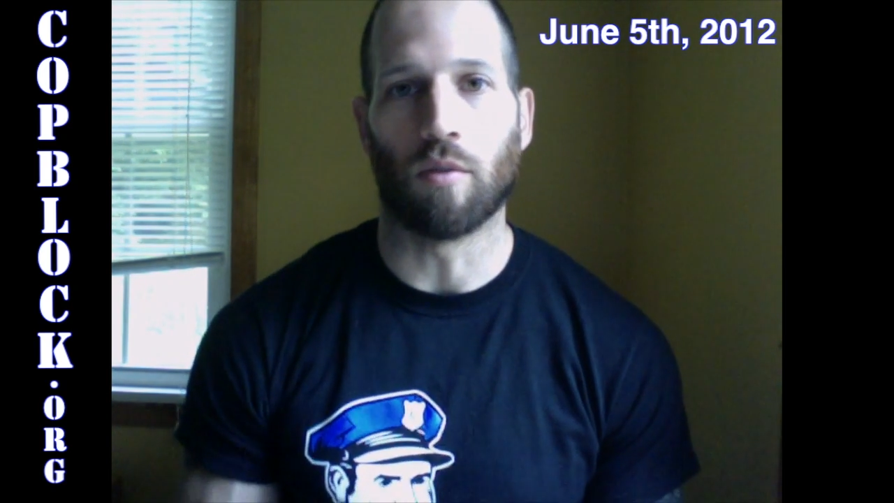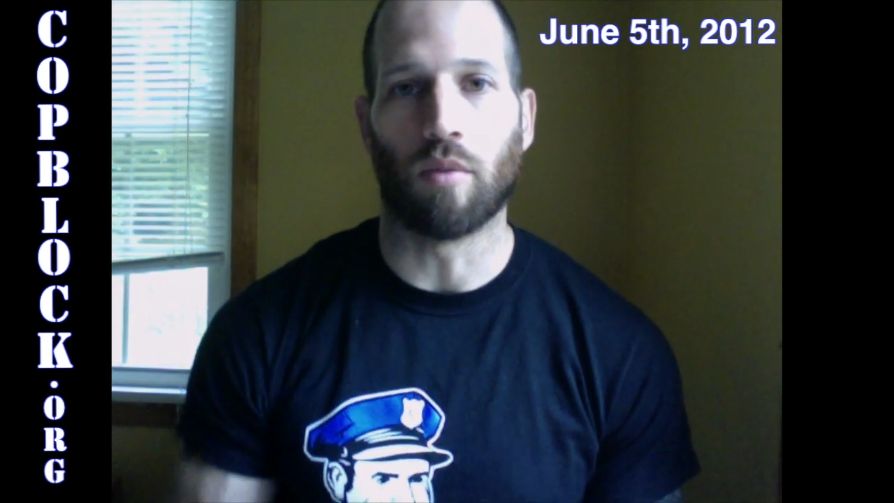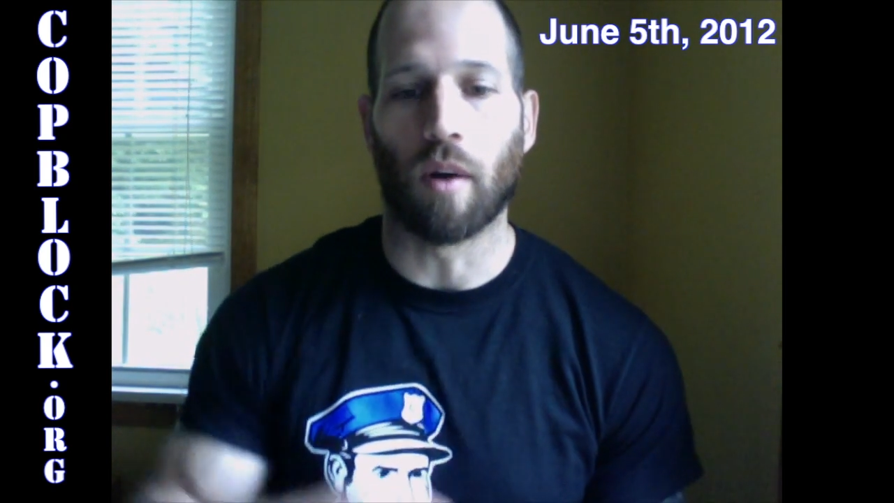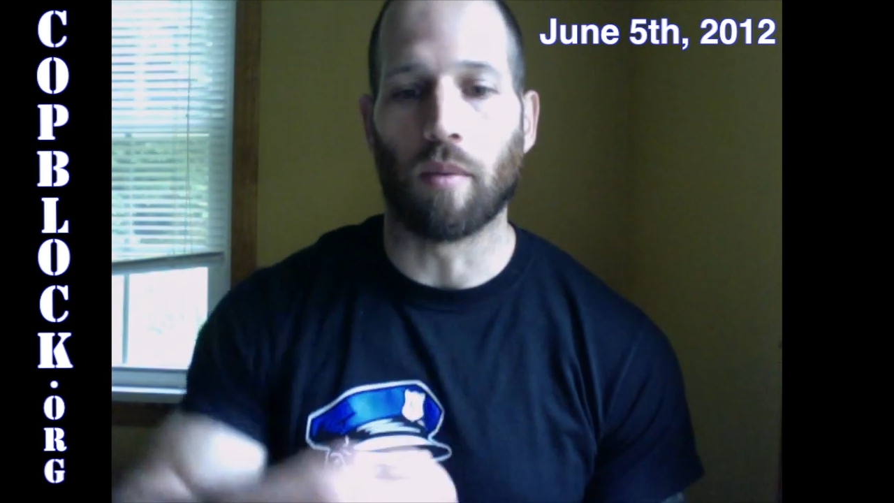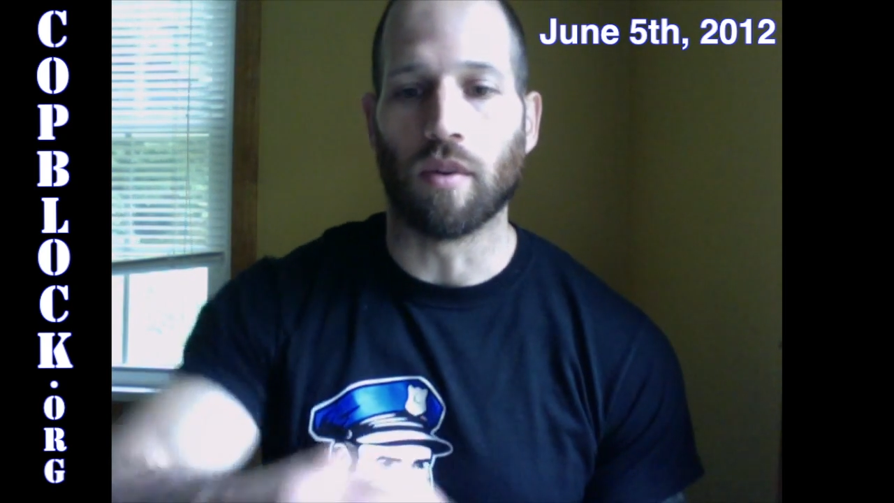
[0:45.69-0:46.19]

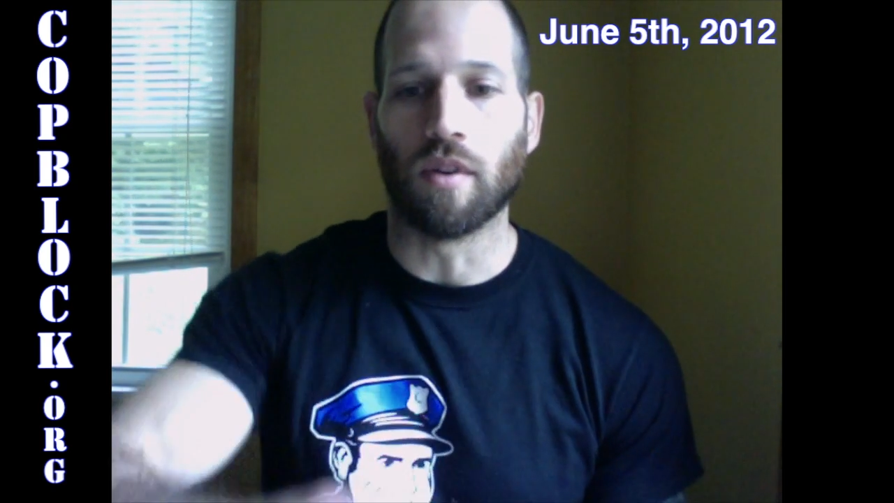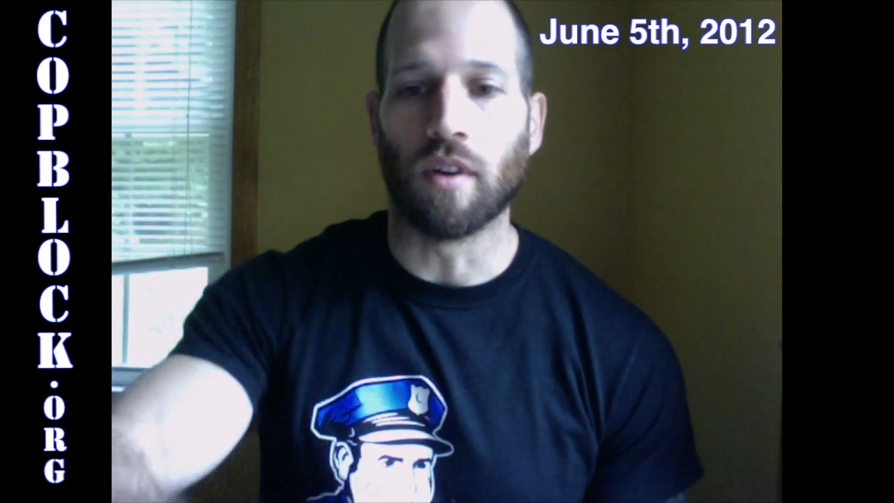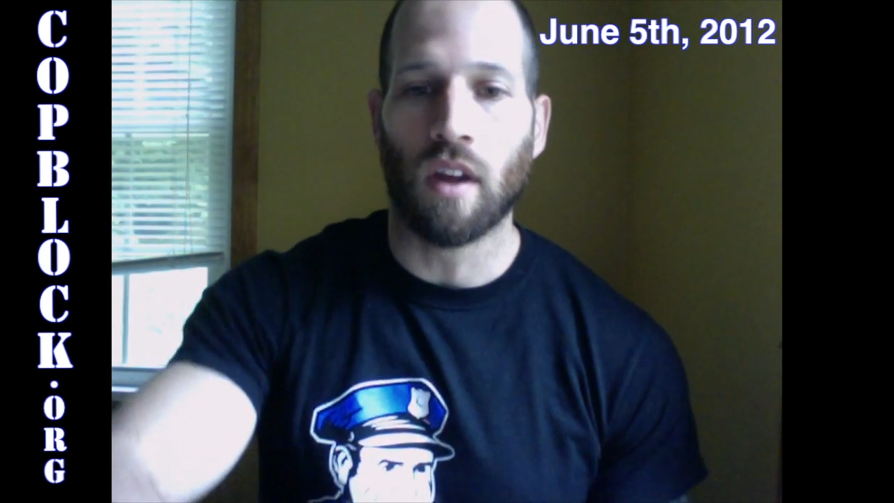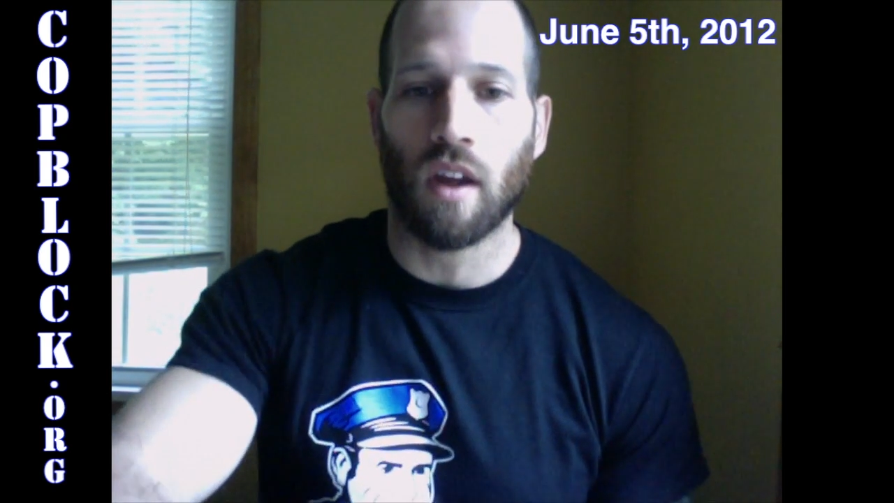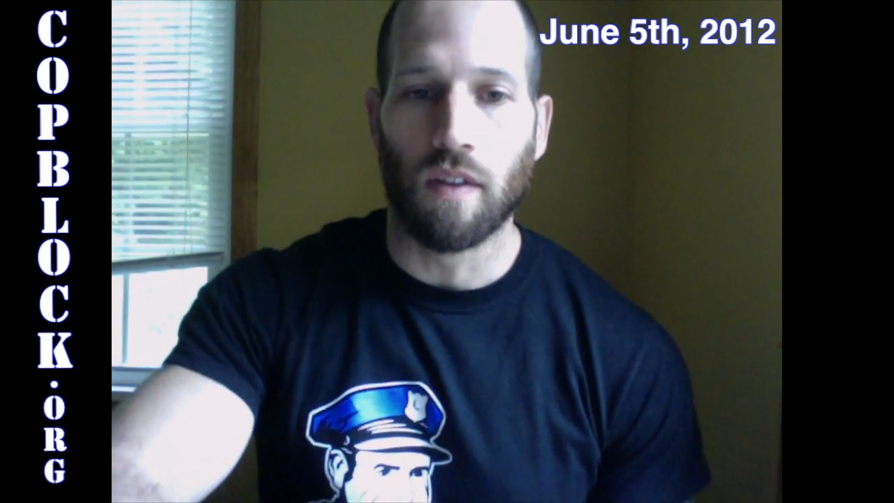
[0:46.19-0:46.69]
property,
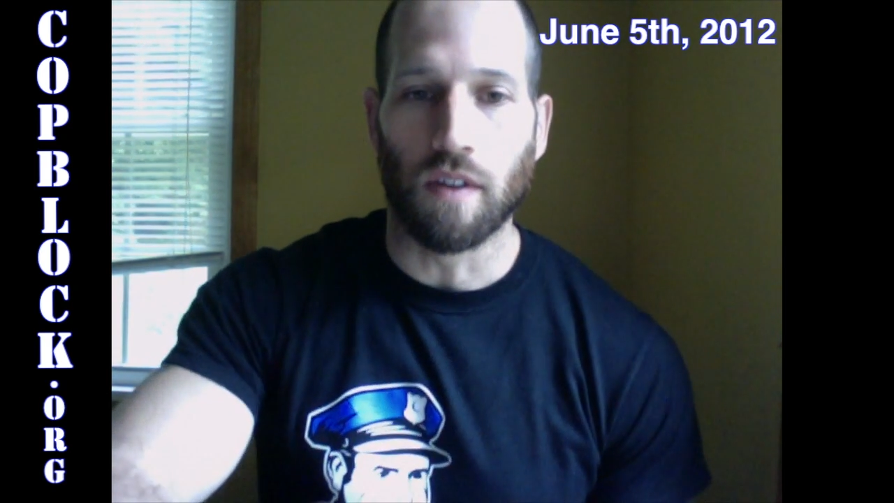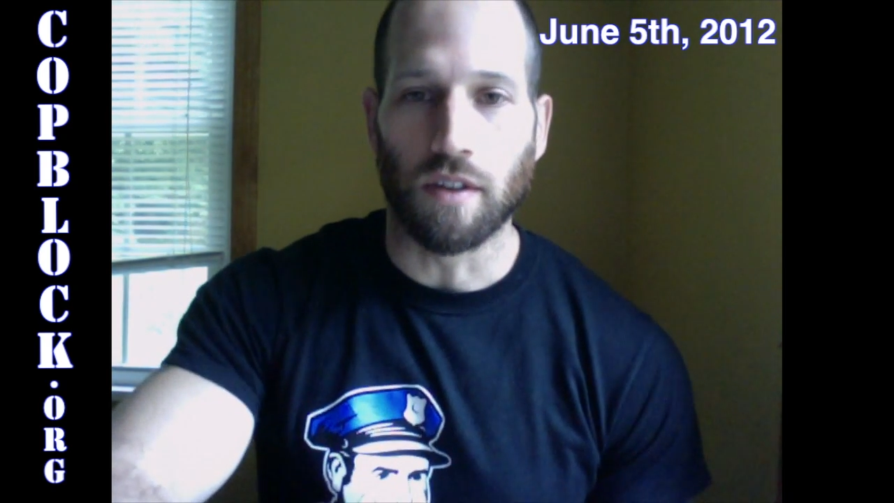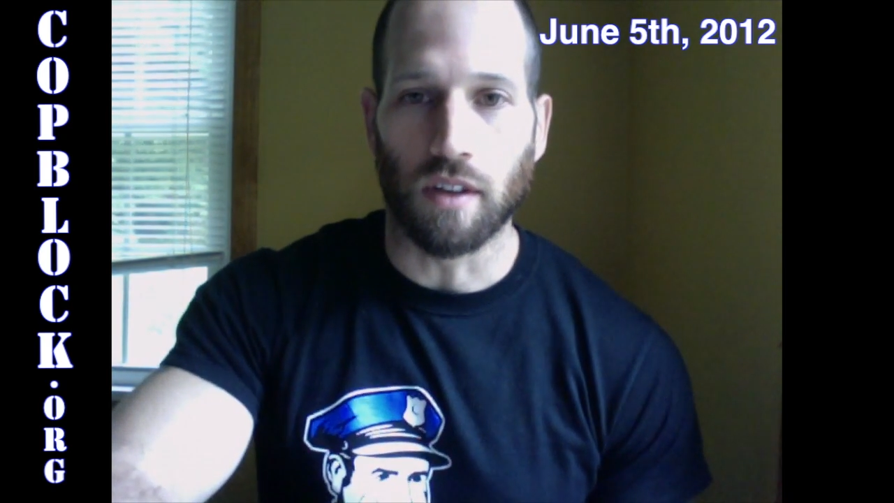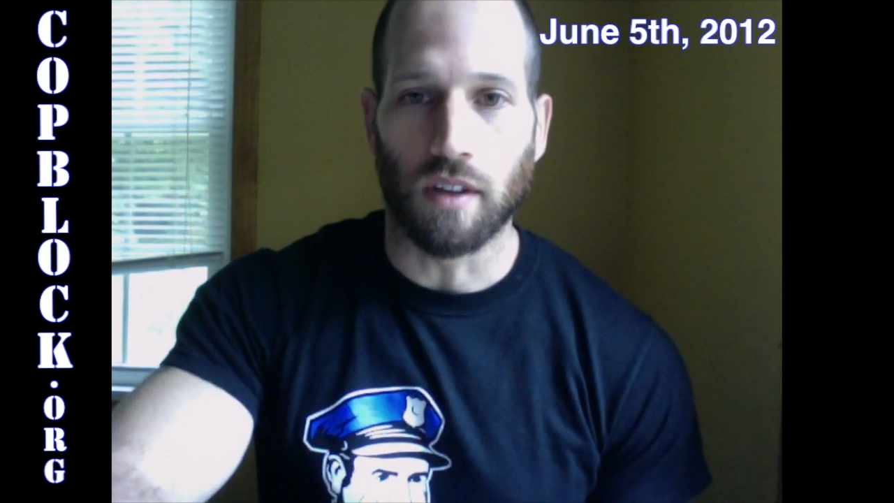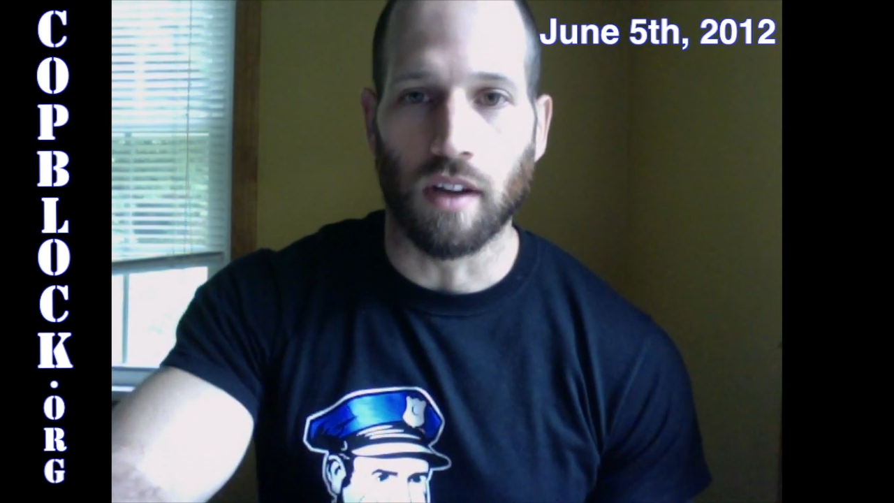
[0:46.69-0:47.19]
things
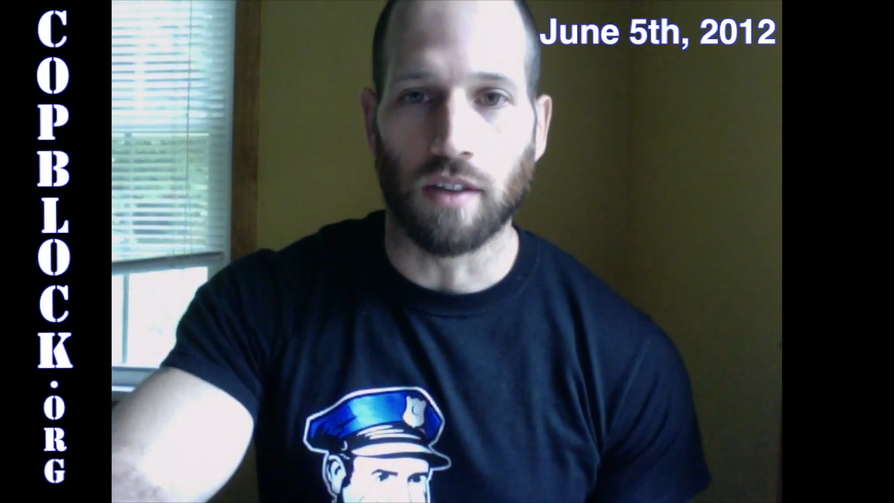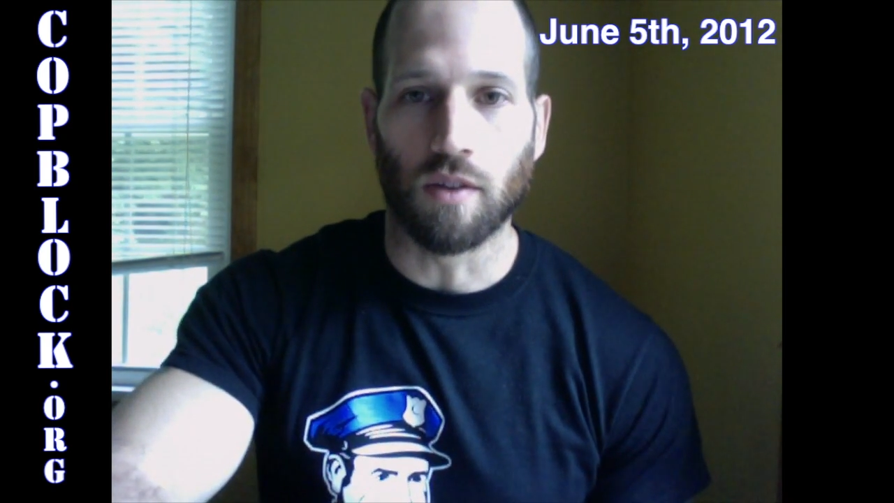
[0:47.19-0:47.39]
like that.